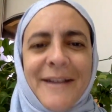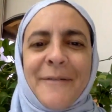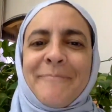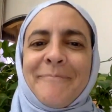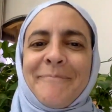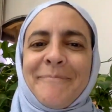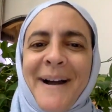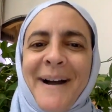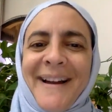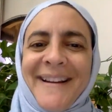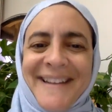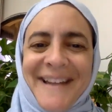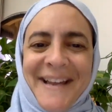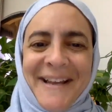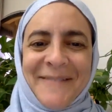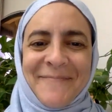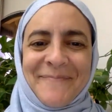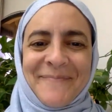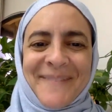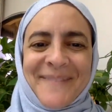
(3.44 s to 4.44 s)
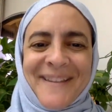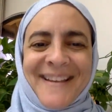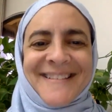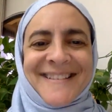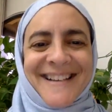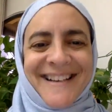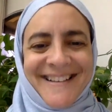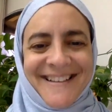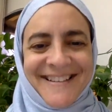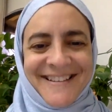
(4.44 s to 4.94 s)
My name
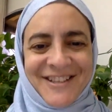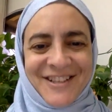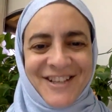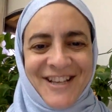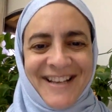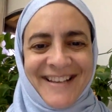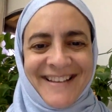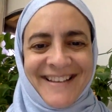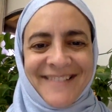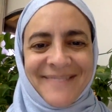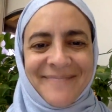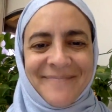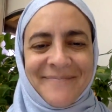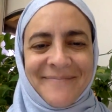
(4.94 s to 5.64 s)
is Rana Dajani.